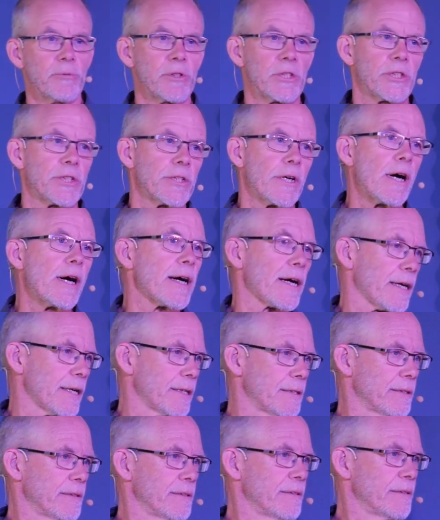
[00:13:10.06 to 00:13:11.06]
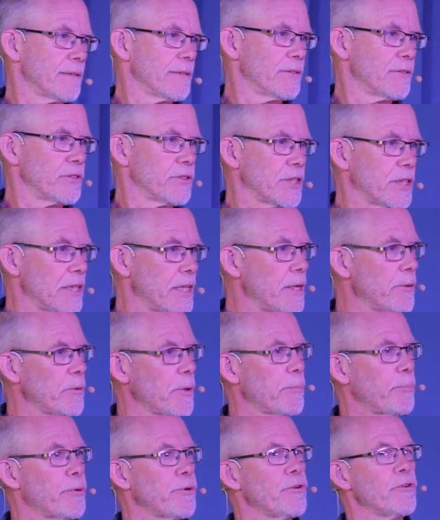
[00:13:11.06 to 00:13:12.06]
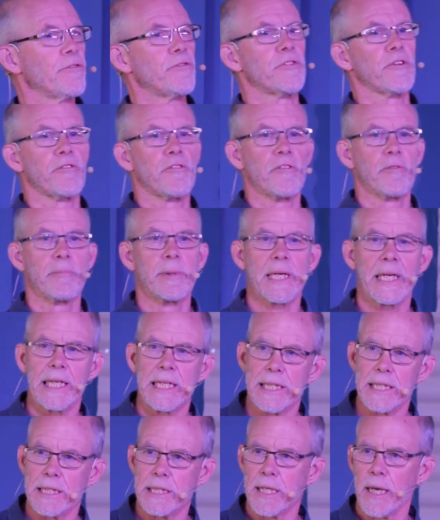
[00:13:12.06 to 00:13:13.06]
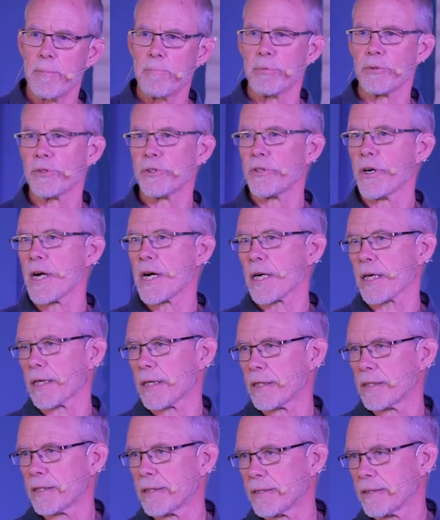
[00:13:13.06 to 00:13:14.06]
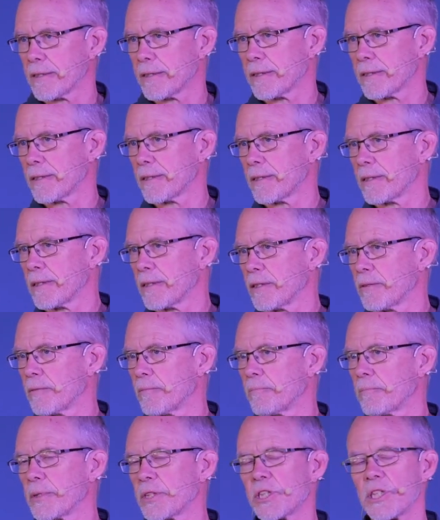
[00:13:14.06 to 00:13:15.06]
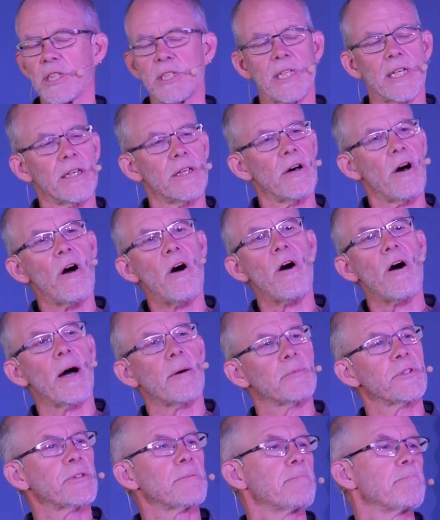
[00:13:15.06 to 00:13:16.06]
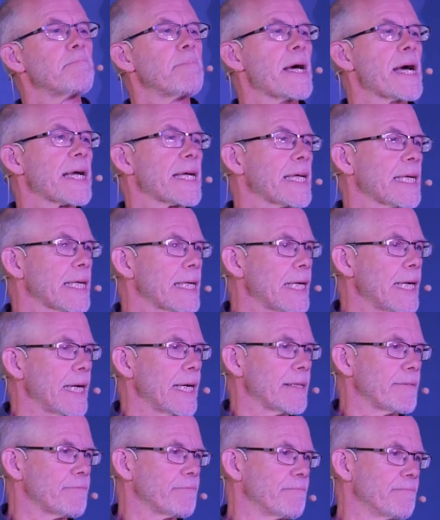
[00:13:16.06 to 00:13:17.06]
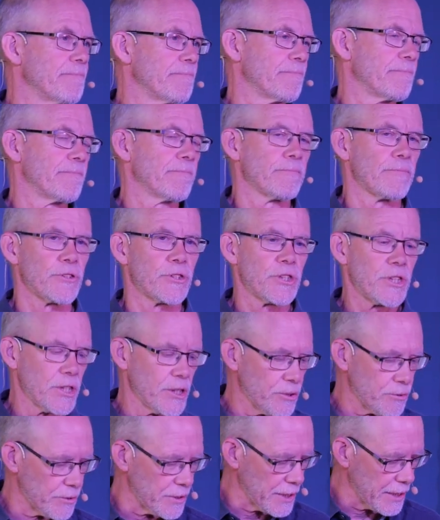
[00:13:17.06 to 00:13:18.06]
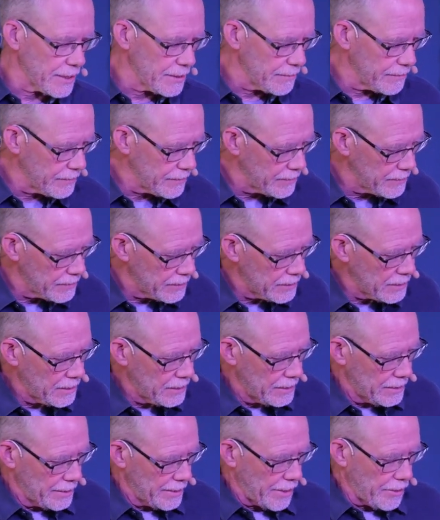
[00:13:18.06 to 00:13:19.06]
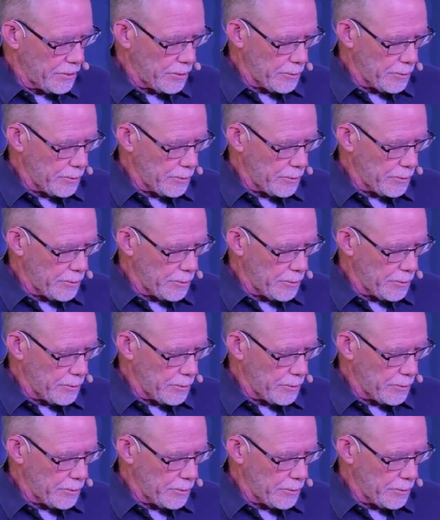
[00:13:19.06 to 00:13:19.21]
drunk. He reproved her for being in the temple drunk. But she said, no, I'm just begging God for children, that